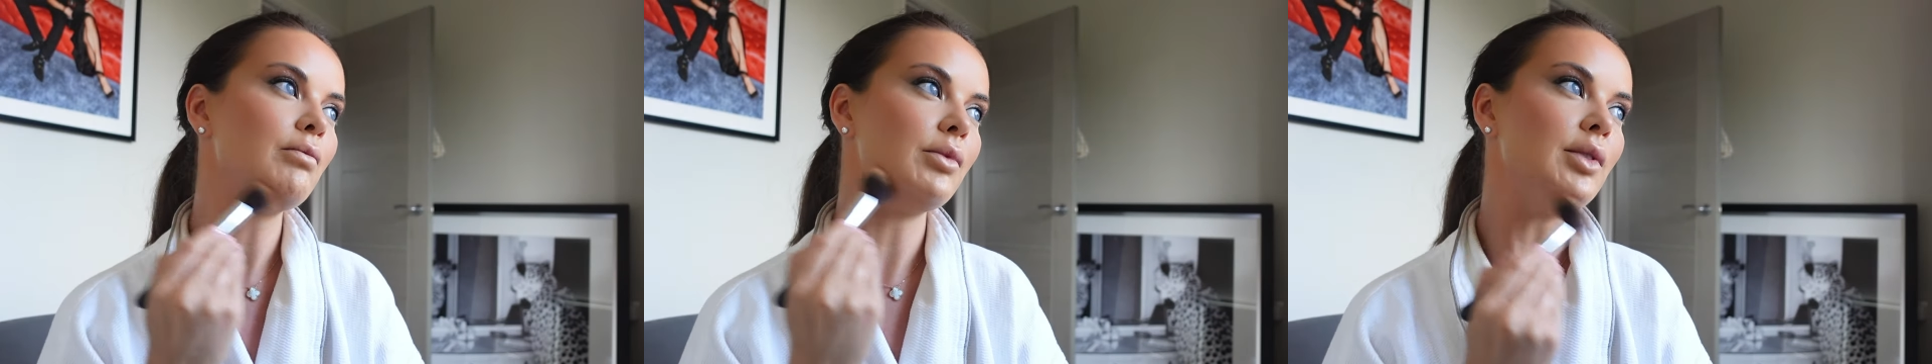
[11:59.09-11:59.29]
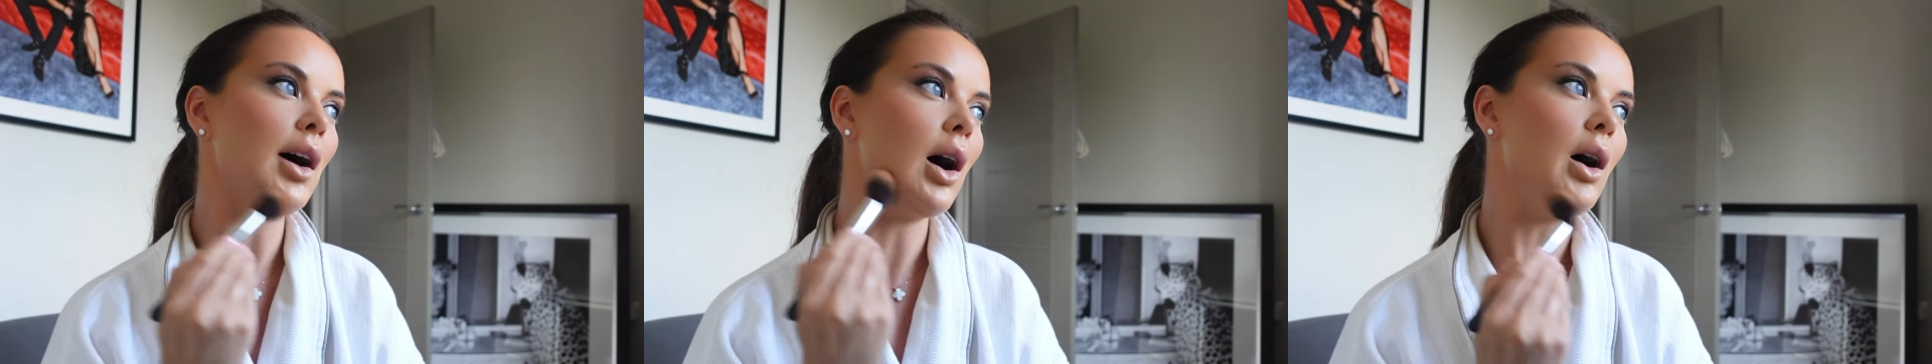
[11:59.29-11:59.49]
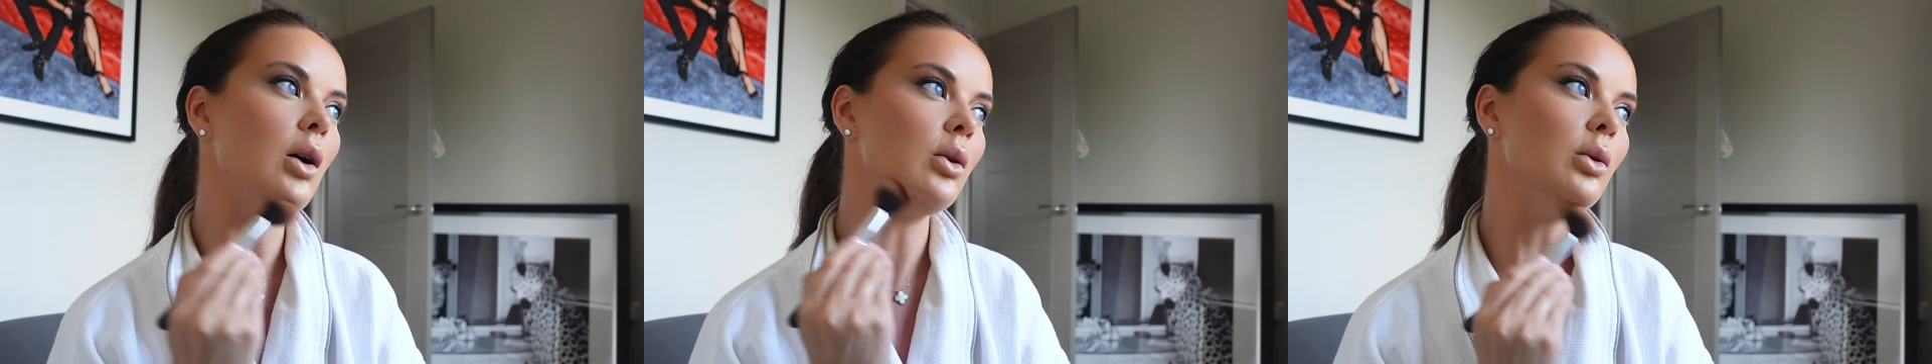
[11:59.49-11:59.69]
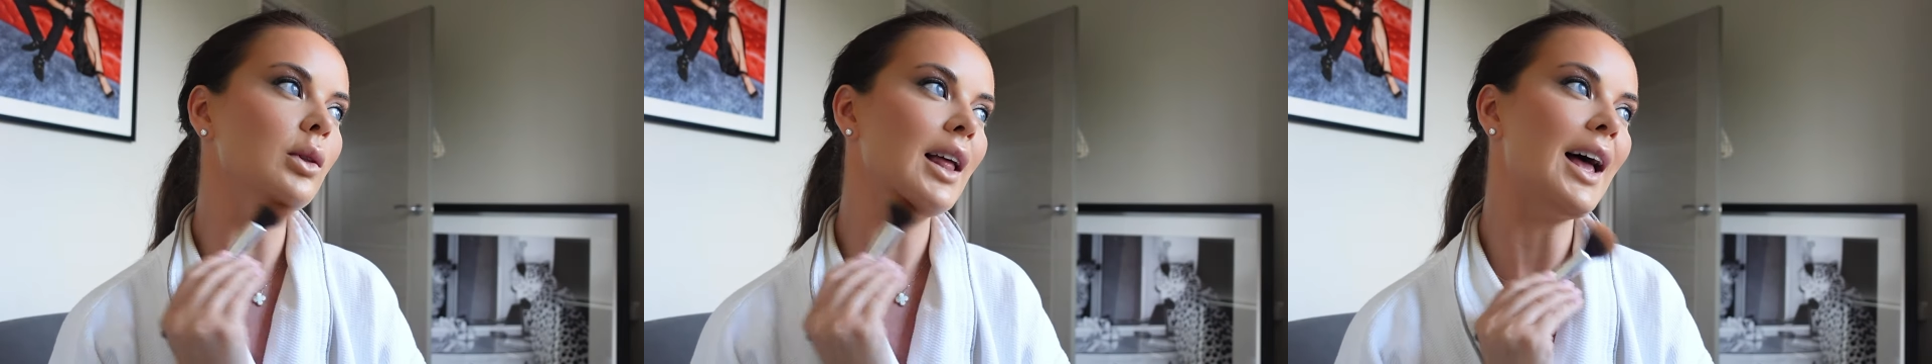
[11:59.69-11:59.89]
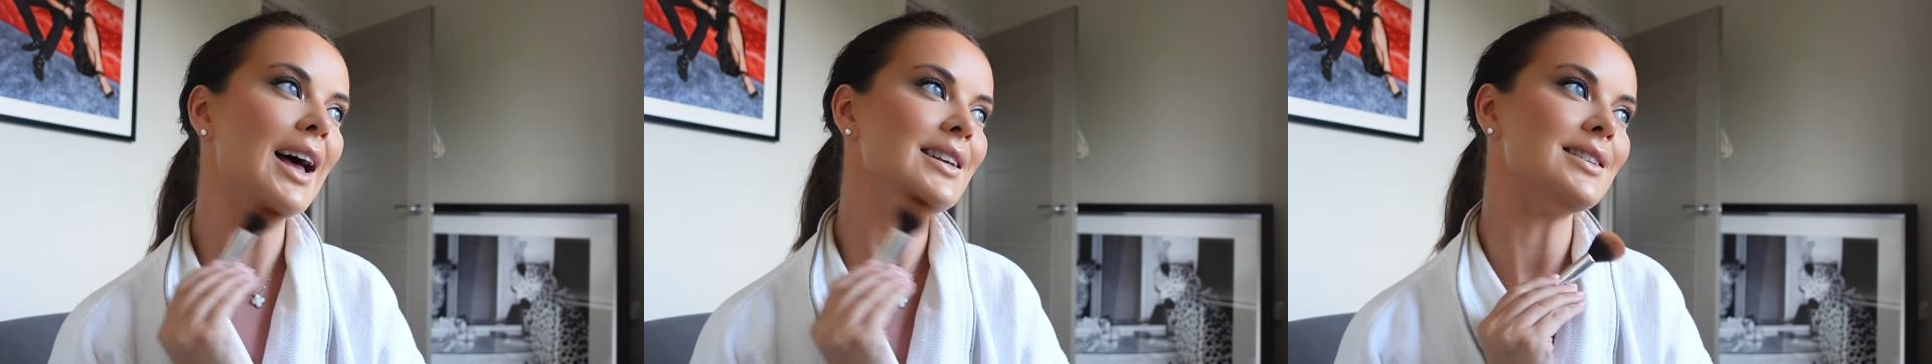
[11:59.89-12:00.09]
the
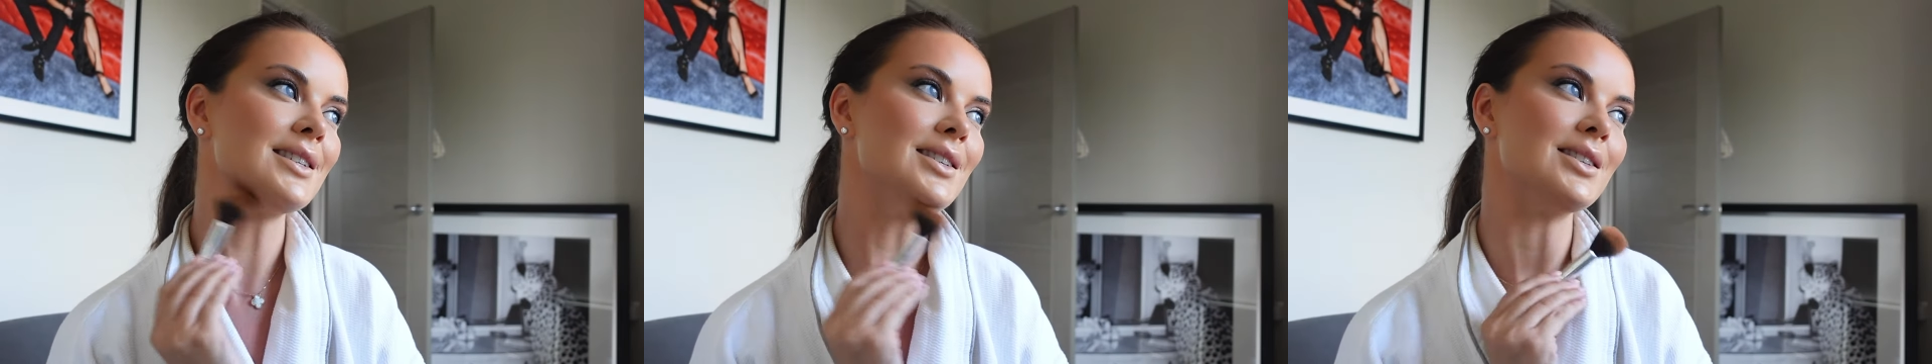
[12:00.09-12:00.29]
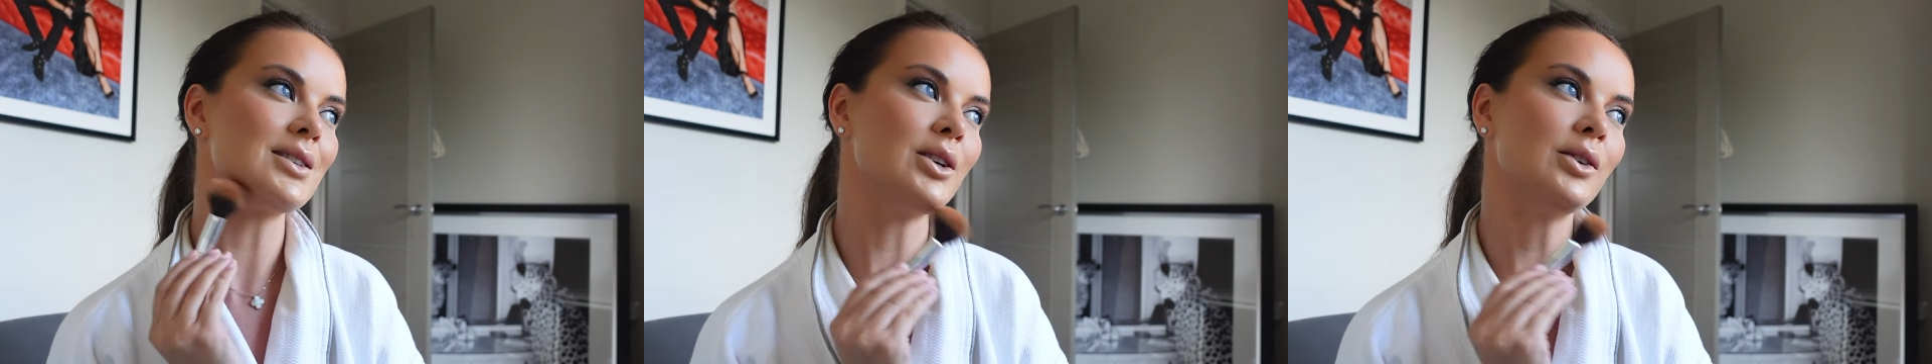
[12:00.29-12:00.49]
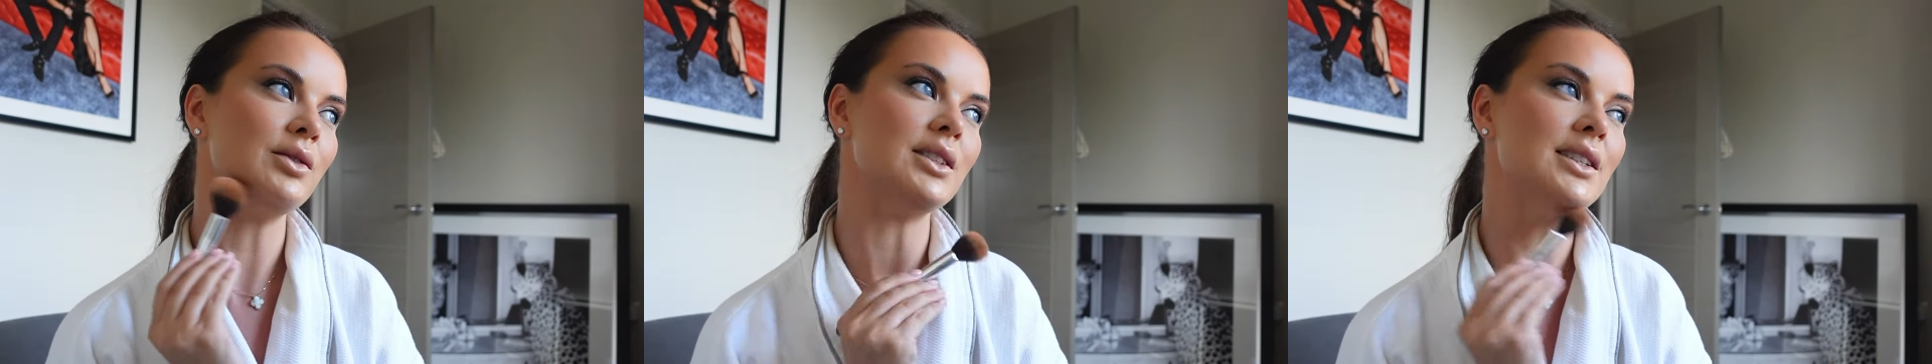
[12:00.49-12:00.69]
whole essence of the